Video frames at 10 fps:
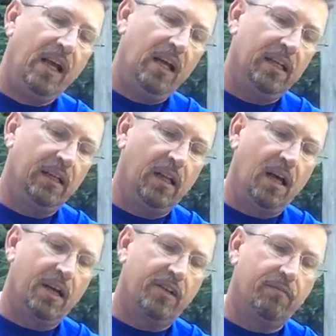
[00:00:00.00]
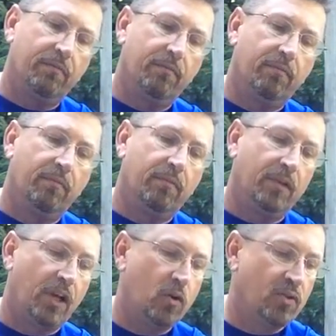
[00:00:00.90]
A little
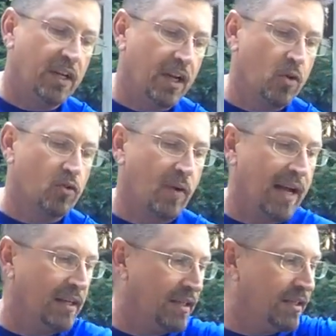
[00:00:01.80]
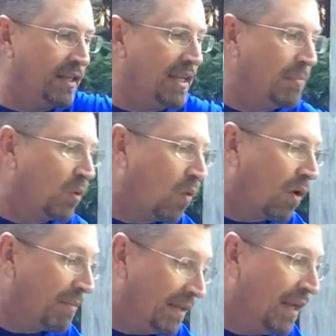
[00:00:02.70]
cozy that goes around it to keep it
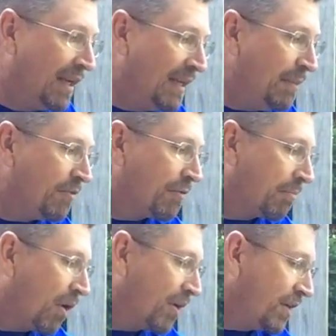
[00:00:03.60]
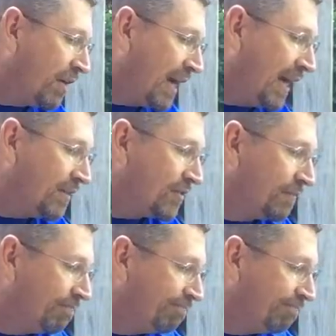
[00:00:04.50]
warm and keep you from burning your hands.